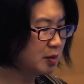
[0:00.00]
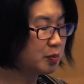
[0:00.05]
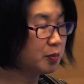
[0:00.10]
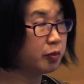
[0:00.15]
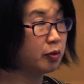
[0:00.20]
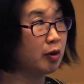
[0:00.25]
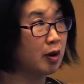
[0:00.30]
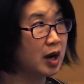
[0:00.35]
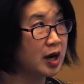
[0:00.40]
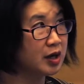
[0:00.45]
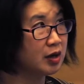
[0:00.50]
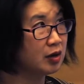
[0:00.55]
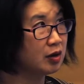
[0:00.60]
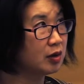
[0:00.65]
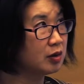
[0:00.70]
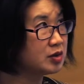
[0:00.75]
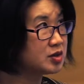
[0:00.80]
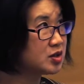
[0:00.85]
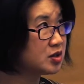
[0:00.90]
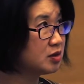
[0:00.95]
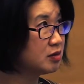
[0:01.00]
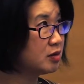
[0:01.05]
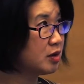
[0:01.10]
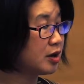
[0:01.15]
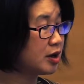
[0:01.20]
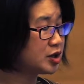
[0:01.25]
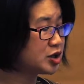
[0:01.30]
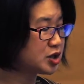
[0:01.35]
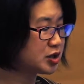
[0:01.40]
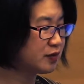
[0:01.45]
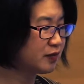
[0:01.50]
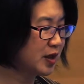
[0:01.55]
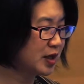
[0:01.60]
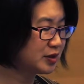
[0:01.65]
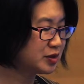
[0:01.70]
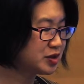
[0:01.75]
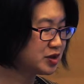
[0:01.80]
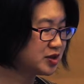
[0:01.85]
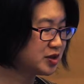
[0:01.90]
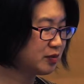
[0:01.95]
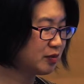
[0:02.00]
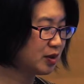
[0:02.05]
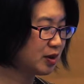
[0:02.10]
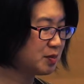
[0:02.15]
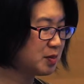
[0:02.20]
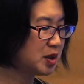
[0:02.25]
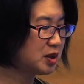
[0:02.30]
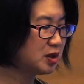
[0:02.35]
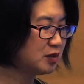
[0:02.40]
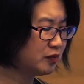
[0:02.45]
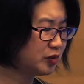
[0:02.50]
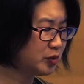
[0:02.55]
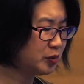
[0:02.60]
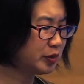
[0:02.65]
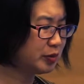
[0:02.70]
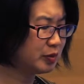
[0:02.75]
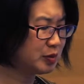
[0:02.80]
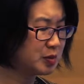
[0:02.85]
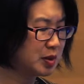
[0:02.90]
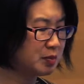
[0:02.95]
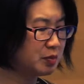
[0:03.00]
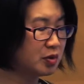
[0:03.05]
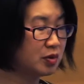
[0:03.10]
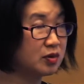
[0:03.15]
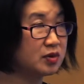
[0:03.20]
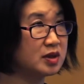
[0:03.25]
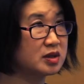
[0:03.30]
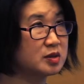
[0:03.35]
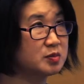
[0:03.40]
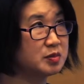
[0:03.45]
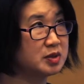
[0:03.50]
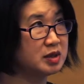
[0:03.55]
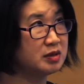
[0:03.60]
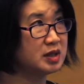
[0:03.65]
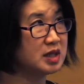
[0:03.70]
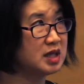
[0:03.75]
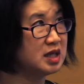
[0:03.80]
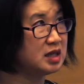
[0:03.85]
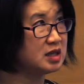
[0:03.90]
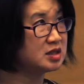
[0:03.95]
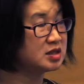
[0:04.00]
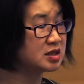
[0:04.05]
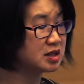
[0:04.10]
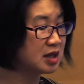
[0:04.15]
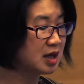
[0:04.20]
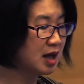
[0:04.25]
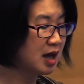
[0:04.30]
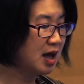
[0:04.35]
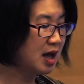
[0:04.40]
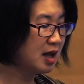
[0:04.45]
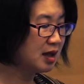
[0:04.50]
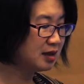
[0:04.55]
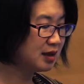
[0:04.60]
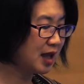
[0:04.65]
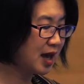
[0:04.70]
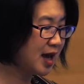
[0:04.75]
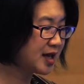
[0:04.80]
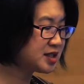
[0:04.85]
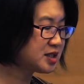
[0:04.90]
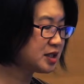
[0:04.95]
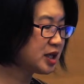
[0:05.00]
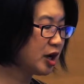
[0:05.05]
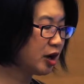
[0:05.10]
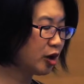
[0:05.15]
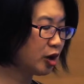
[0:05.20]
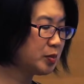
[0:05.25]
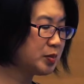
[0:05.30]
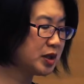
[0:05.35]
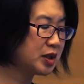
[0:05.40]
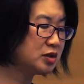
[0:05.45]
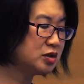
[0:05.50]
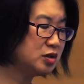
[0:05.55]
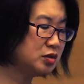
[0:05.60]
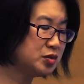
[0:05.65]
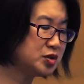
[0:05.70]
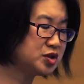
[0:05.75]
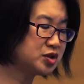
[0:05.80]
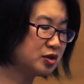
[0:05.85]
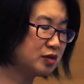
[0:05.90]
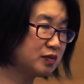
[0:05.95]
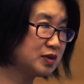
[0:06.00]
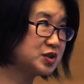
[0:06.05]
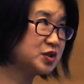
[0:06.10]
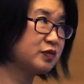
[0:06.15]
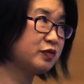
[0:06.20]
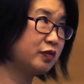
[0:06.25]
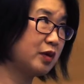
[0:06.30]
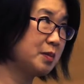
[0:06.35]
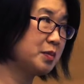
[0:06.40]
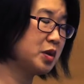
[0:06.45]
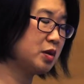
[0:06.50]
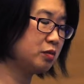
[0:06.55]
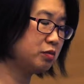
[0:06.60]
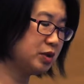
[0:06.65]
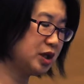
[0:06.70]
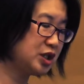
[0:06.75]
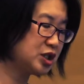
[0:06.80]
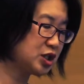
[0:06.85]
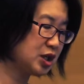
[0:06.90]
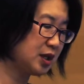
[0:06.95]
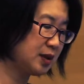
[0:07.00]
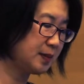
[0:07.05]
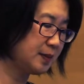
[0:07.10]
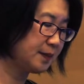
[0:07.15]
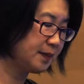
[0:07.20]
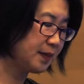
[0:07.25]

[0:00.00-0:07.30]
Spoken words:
Prior to the launch of Al Jazeera, many of you will remember that the Middle East lacked an Arabic news service from the region